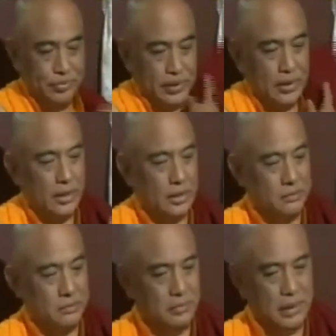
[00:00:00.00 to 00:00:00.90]

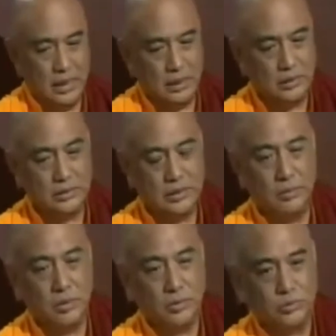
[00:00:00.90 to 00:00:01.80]
bell,
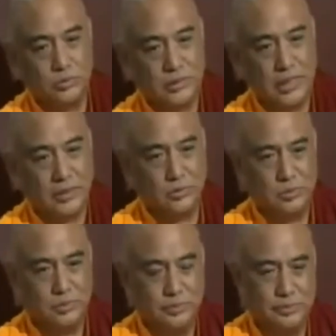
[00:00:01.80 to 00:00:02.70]
tamaru, trying to
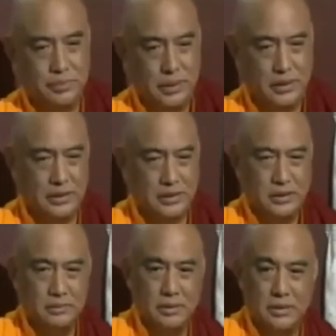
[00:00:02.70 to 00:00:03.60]
play this
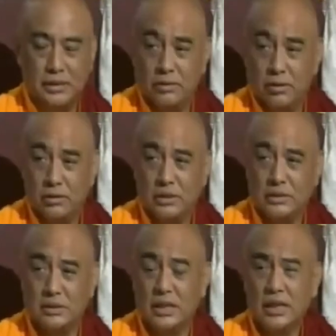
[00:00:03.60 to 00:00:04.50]
cymbal and all
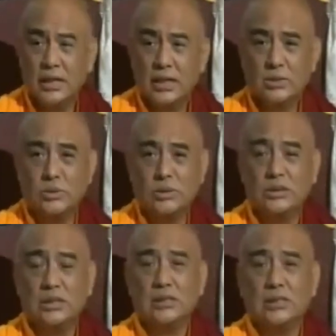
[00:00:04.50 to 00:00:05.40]
this. So it's
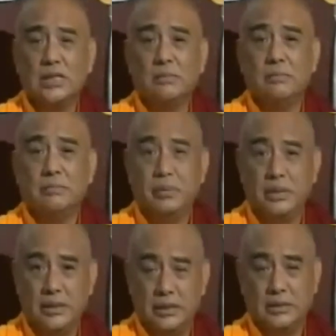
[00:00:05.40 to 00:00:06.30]
just a
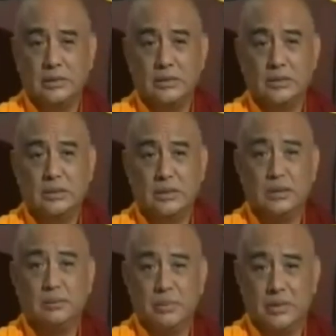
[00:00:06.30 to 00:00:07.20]
means,
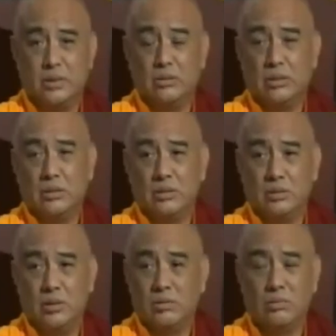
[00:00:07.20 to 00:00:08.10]
just a method,
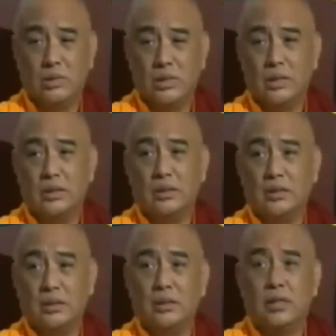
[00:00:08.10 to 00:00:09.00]
not really
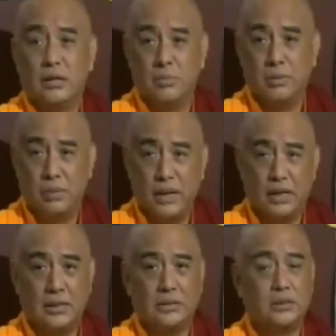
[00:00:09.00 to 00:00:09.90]
the Dharma
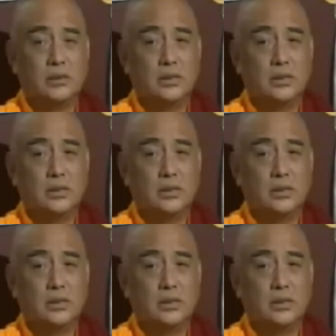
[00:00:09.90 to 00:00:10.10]
practice.